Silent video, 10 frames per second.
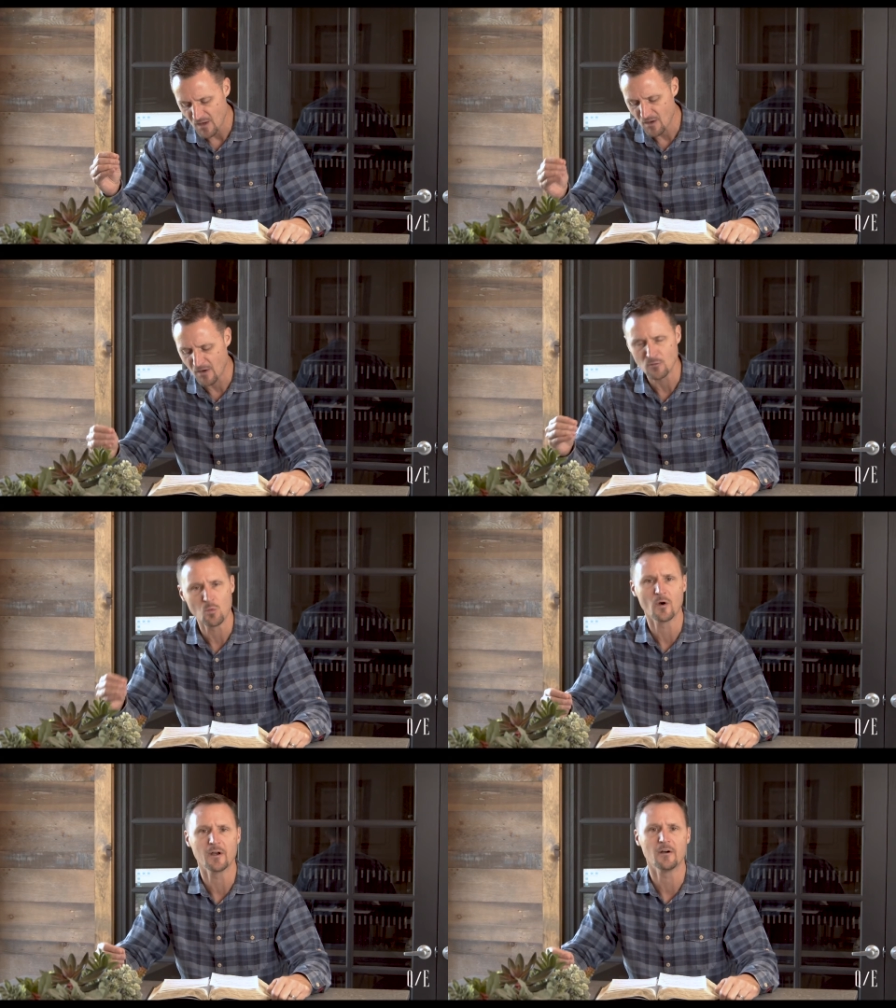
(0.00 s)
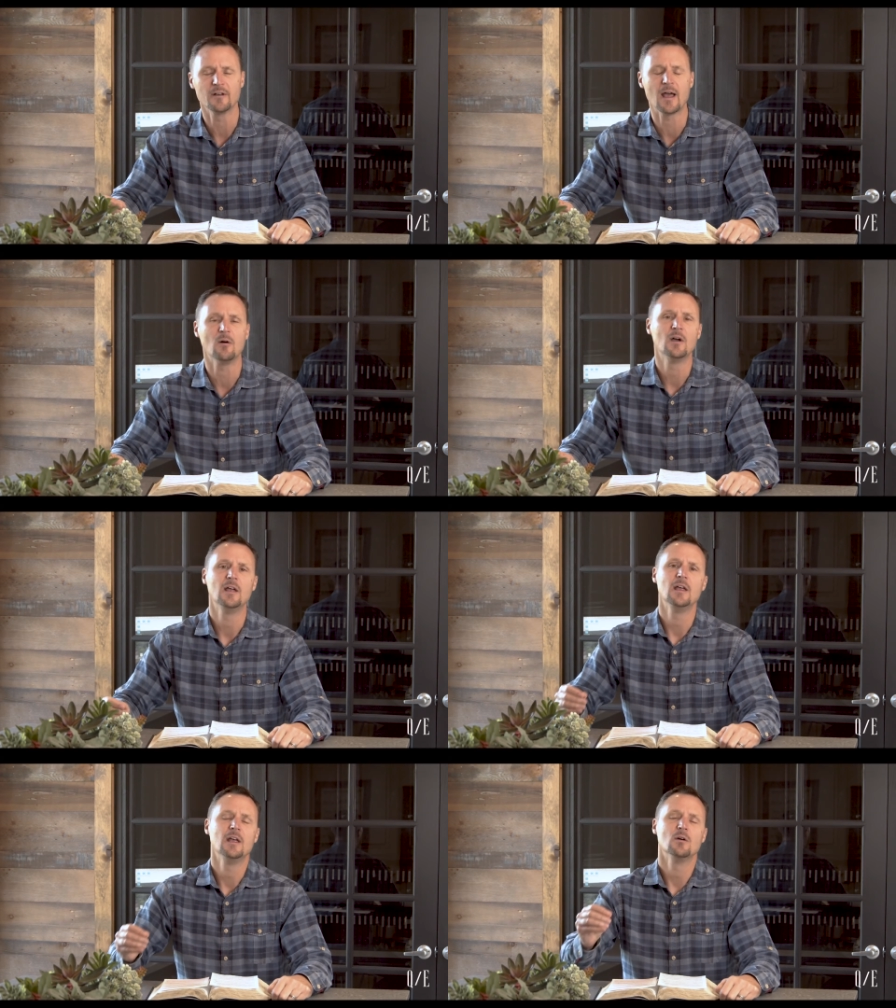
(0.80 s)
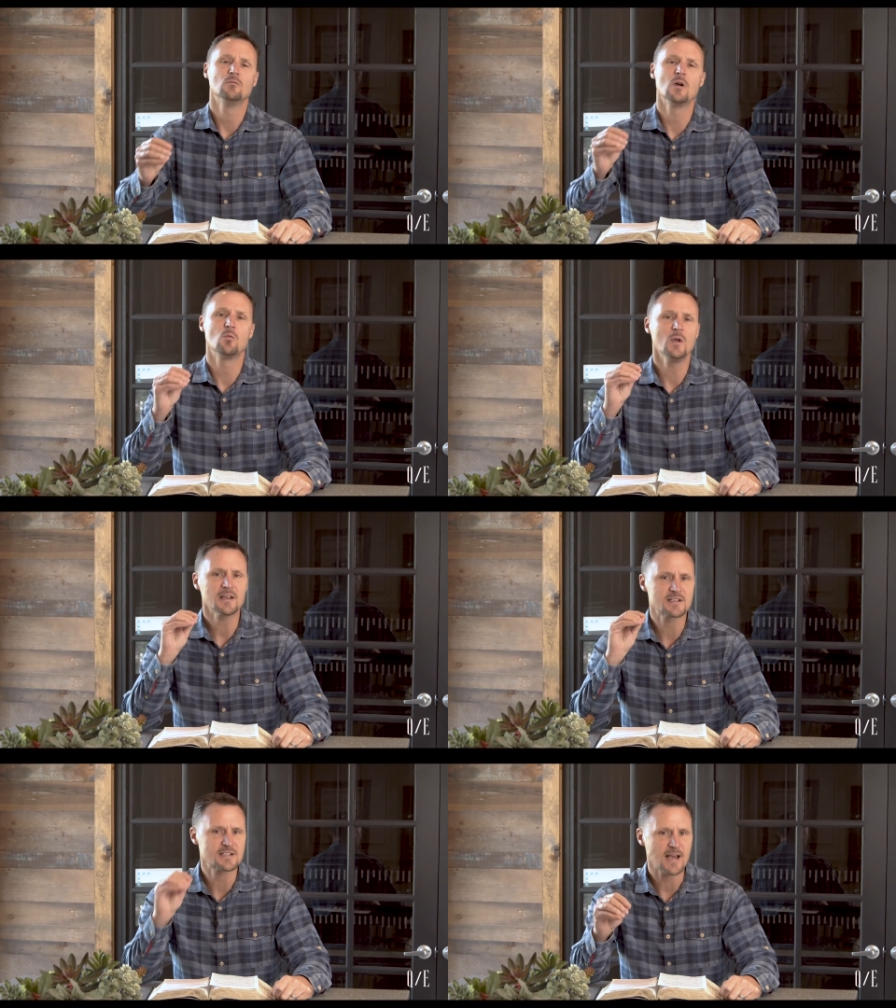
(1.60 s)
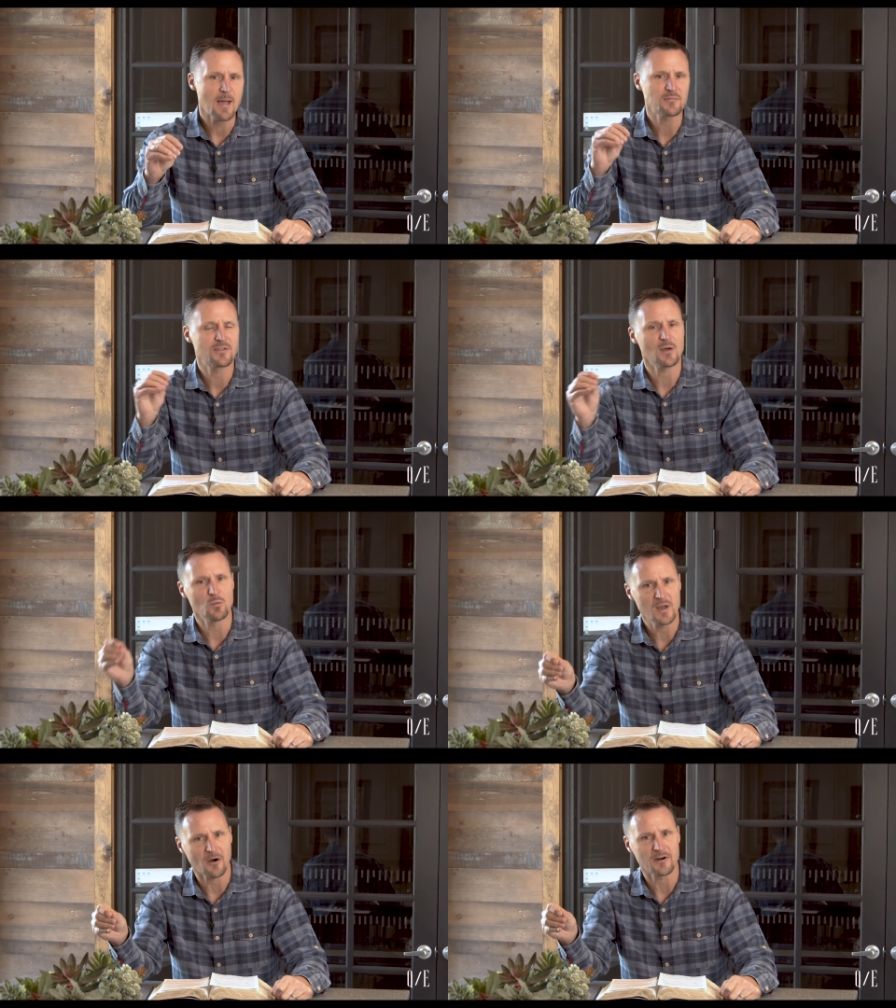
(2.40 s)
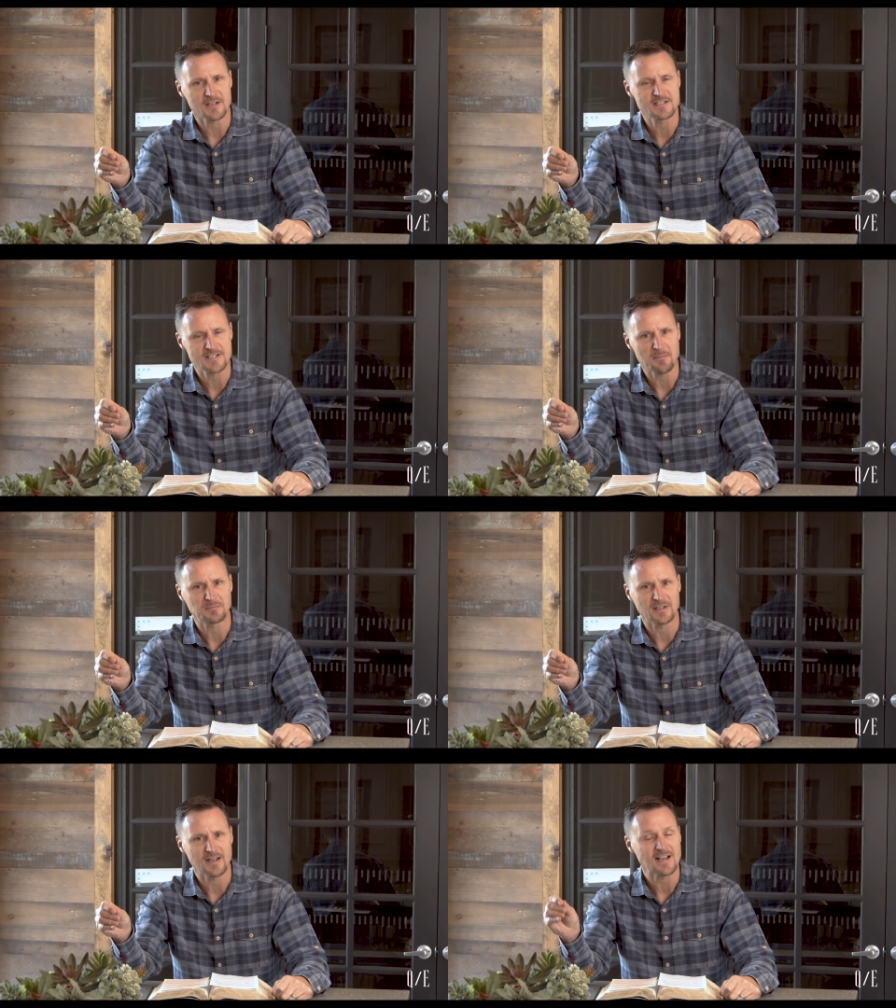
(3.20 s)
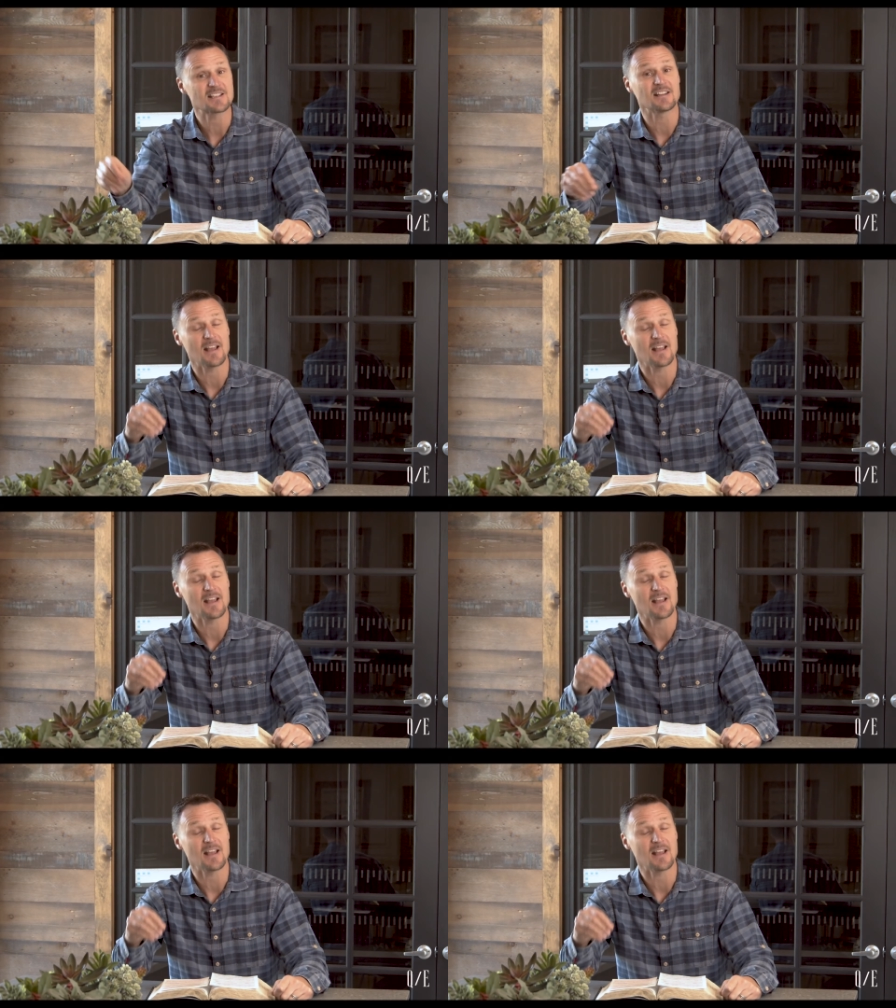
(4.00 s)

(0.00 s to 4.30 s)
of a warrior. Now, when we accept that we are accepted, I said